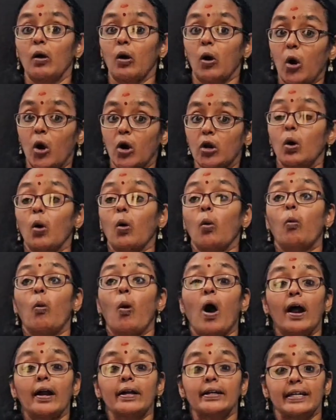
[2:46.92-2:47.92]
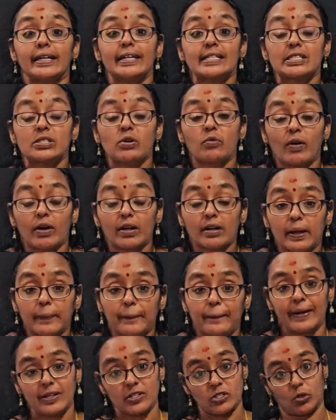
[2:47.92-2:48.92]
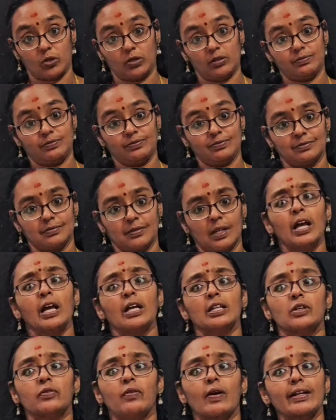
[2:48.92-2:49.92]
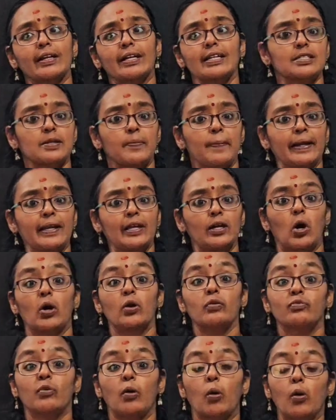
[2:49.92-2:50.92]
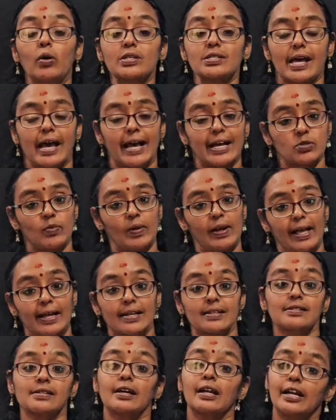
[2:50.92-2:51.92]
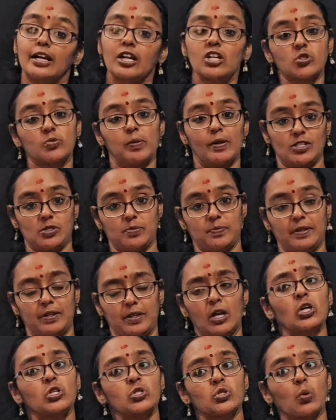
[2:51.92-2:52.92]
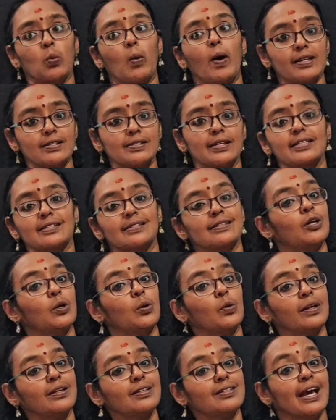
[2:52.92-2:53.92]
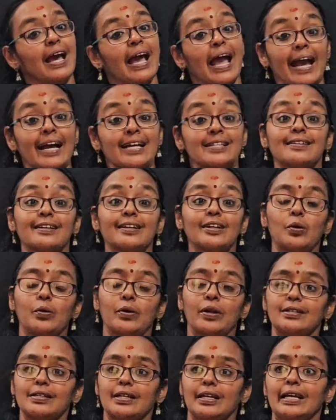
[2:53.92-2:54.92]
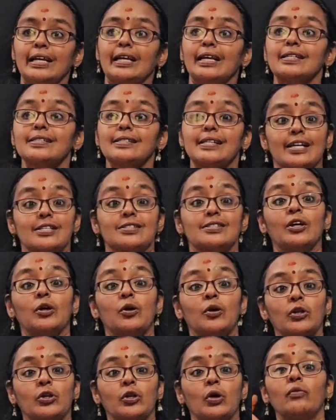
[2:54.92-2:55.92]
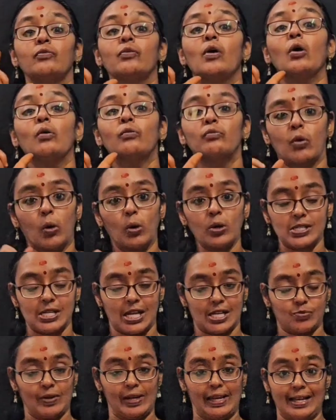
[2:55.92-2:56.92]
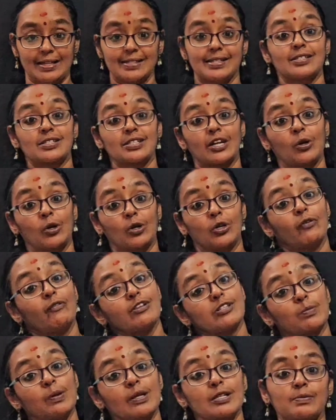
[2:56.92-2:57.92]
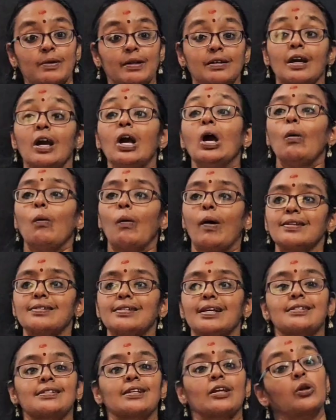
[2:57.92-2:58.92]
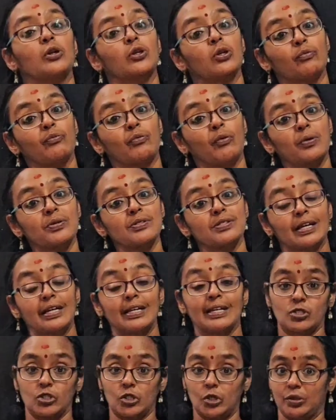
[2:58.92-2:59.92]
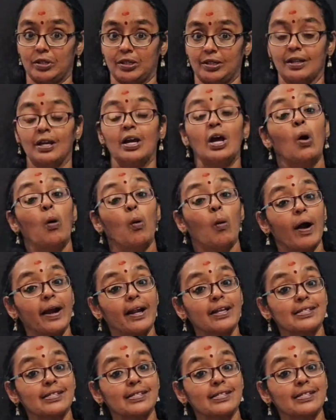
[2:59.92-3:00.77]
Or what is the work depends on? The work is depending on force as well as displacement. So what is the SI unit? SI unit is the SI unit of force as well as SI unit of displacement. What is the SI unit of force? It is Newton. What